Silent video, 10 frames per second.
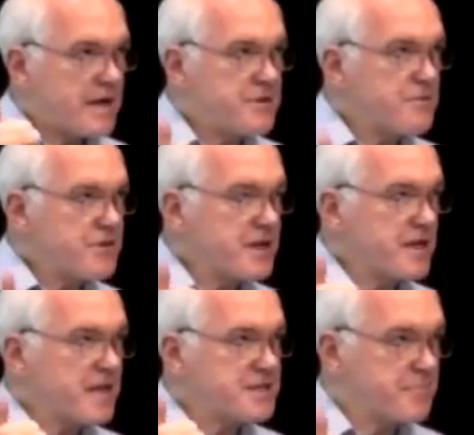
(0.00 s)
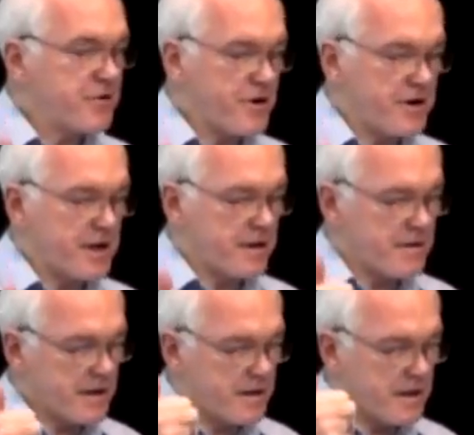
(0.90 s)
I do think that's the priority.
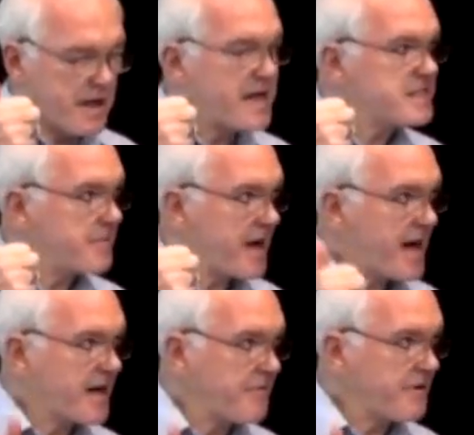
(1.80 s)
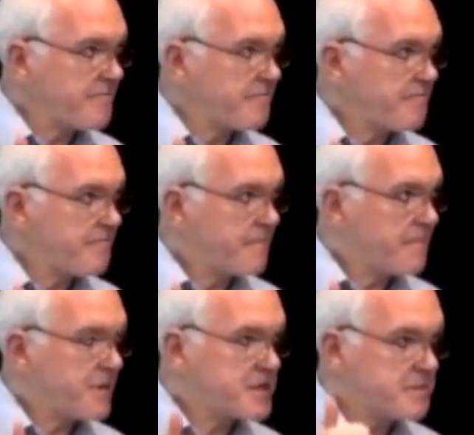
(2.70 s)
It has to be accurate.
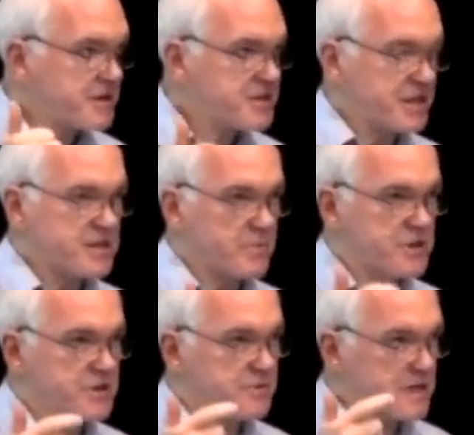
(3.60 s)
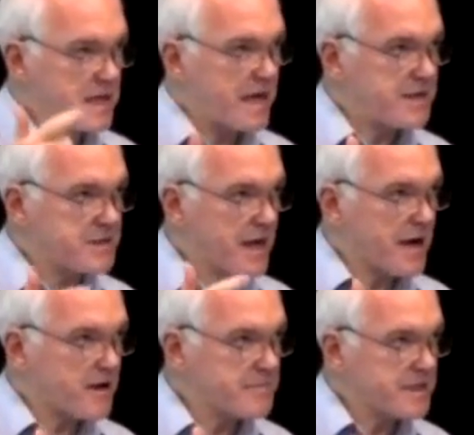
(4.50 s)
There has to be a sense in which you engage the
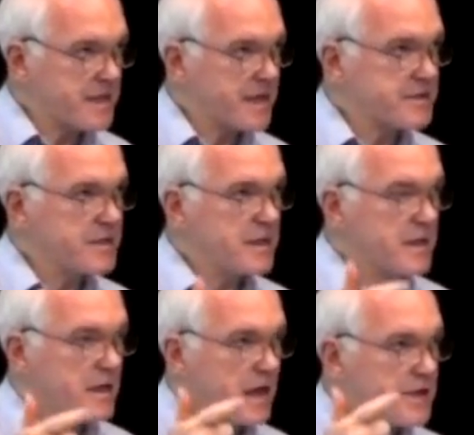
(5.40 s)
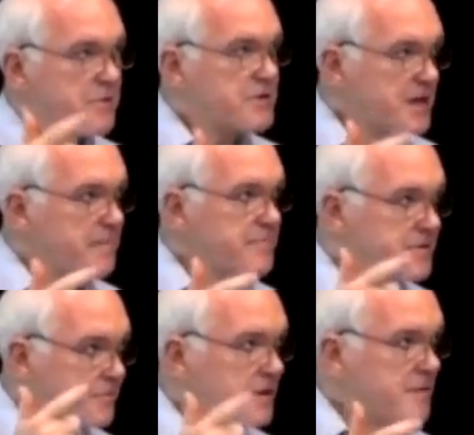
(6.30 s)
Arabic text and you attempt
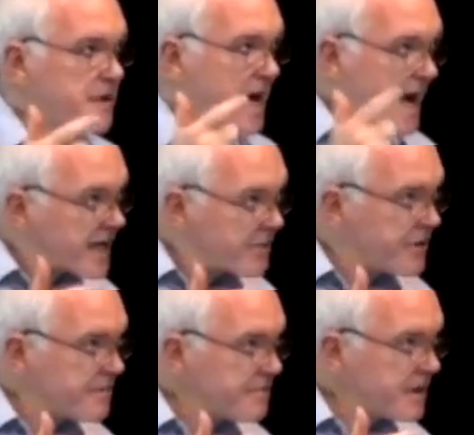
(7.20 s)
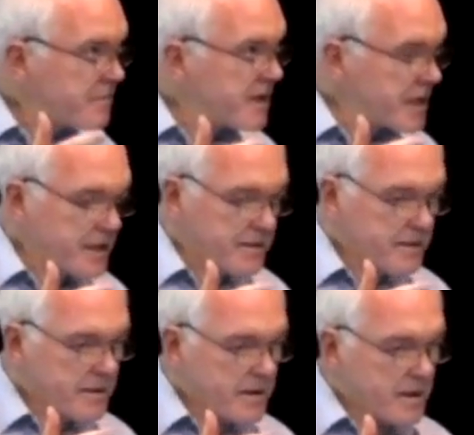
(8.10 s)
to really be accurate in meaning.
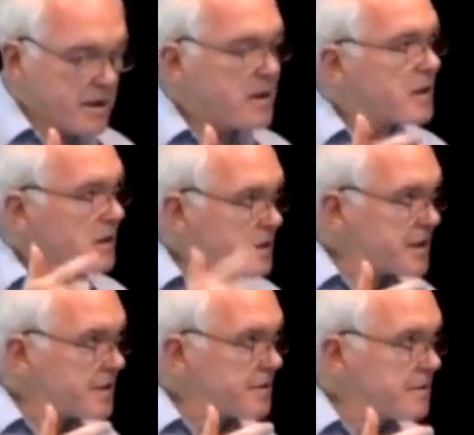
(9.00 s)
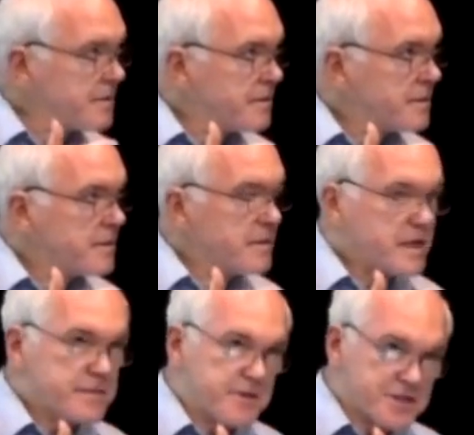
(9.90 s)
Clear
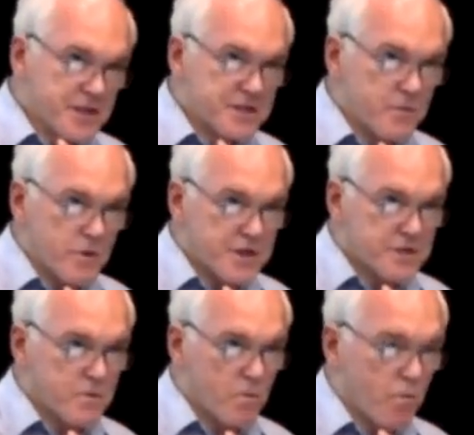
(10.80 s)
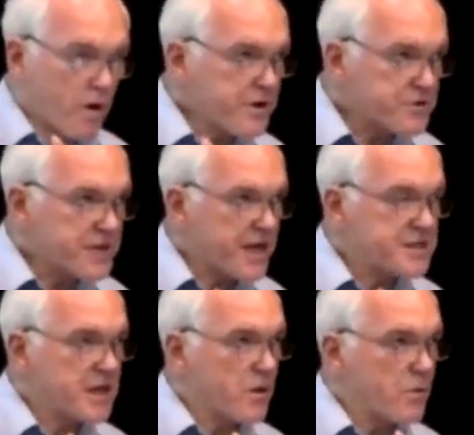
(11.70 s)
has to be a sense in which what you say
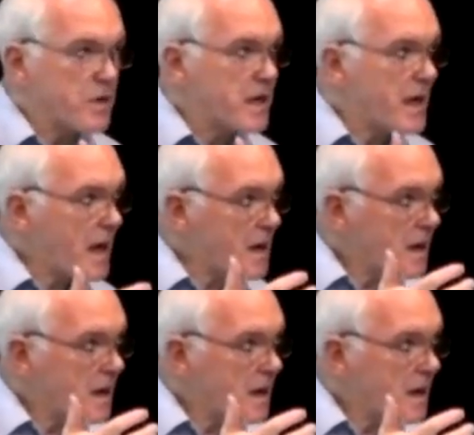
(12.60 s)
is not only